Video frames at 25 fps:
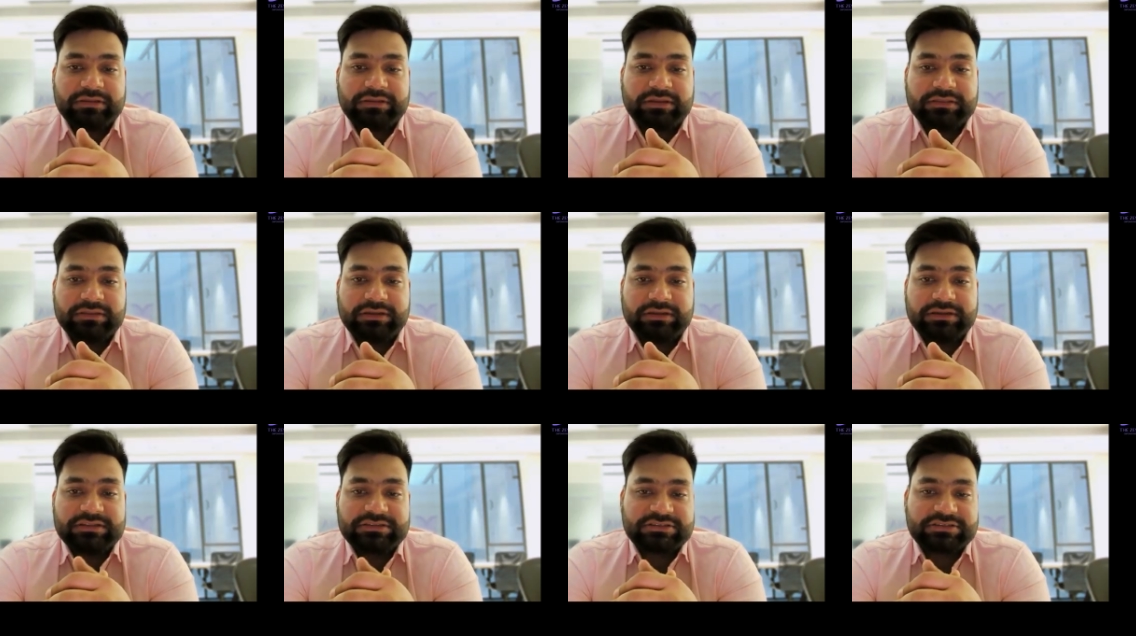
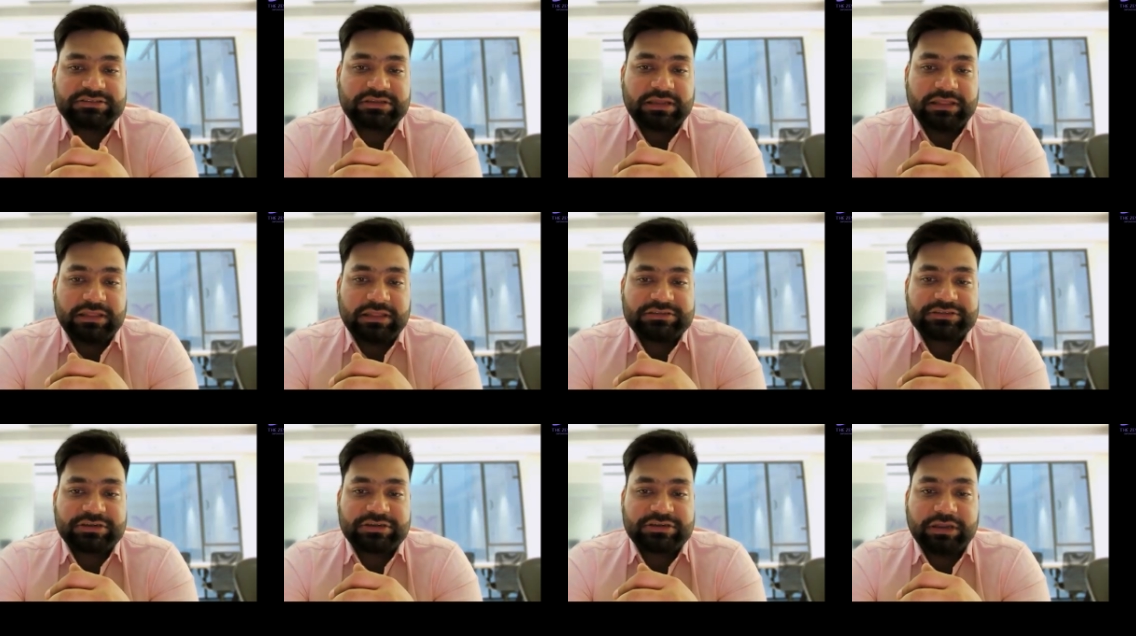in the digital
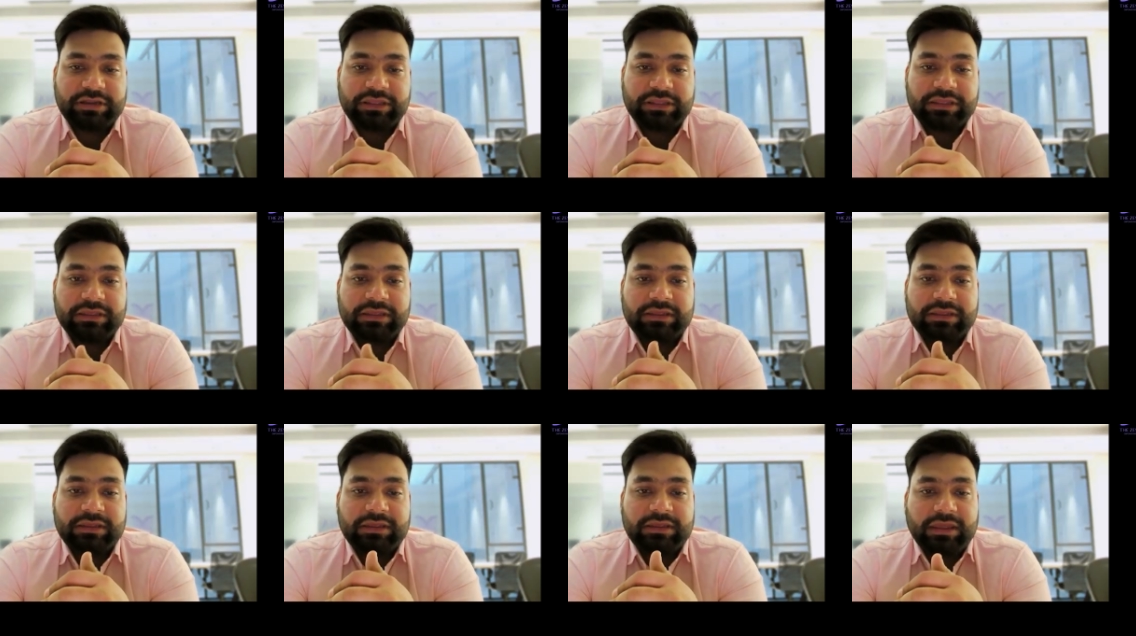health
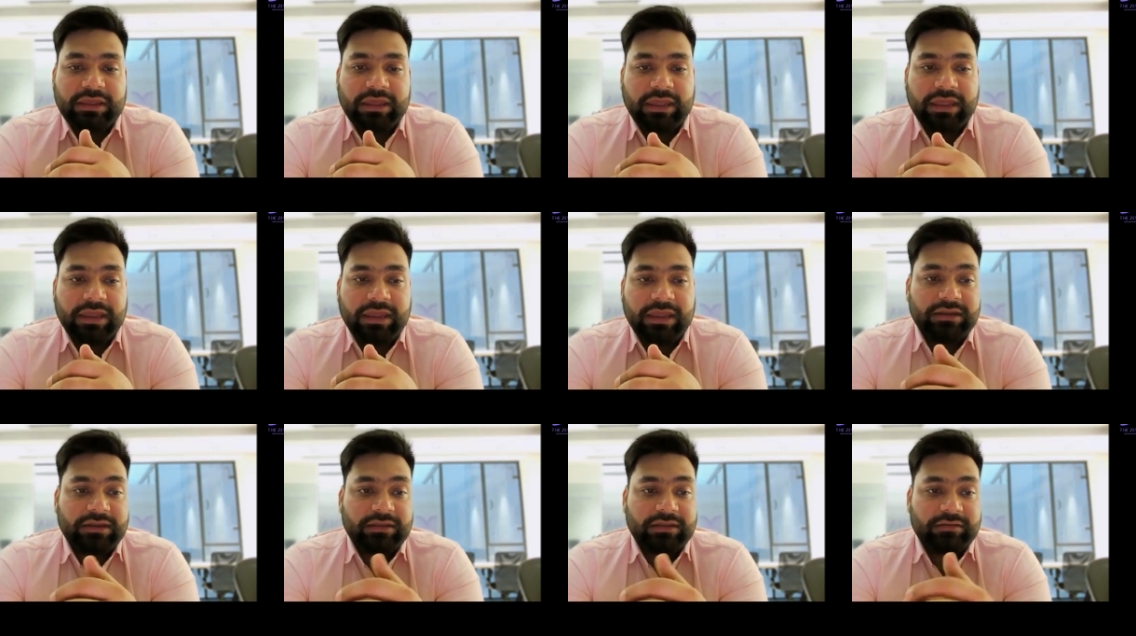journey,
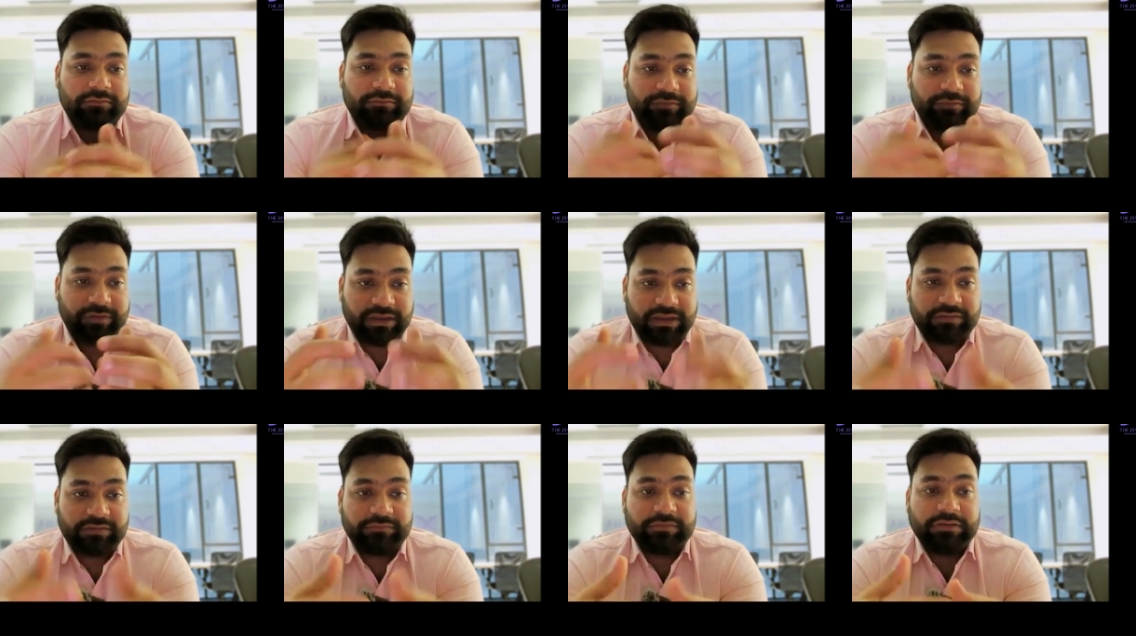and
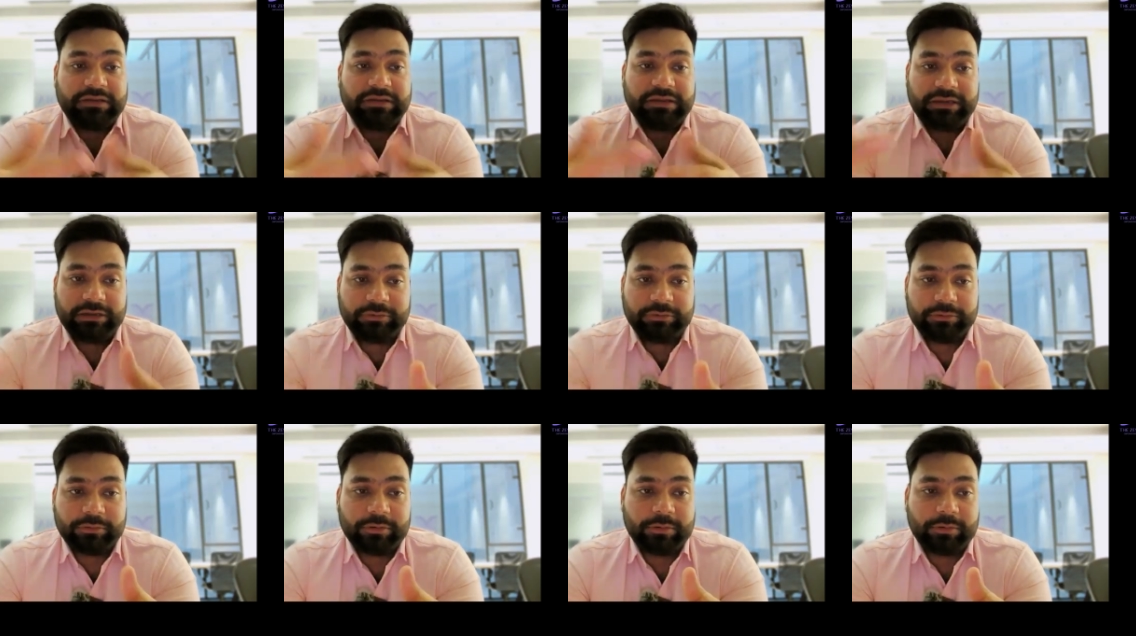where we
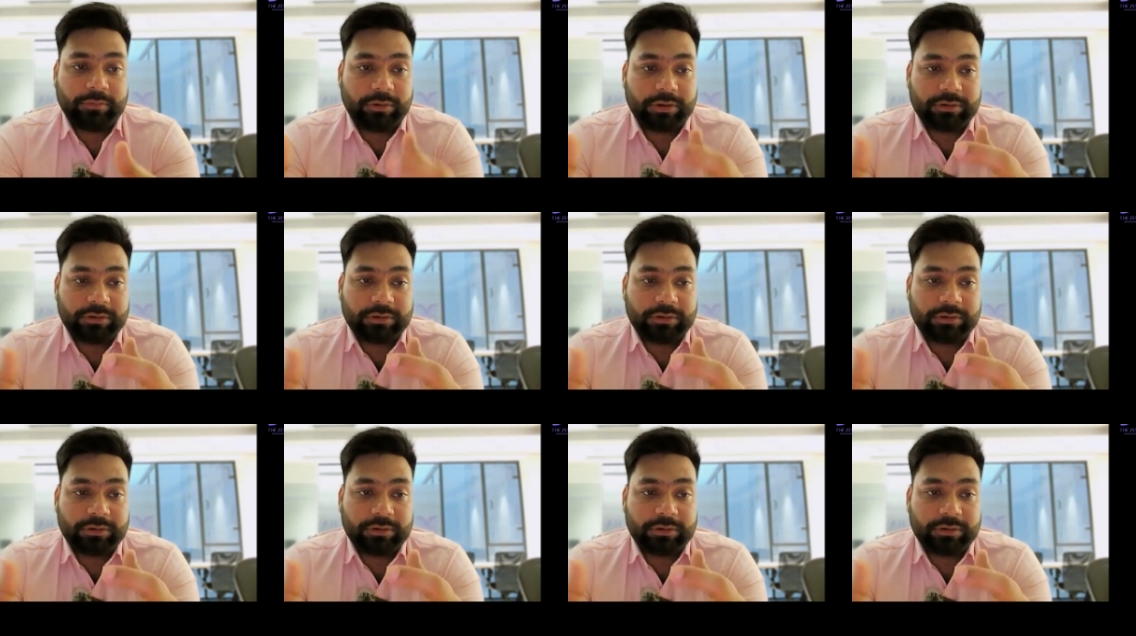need to go?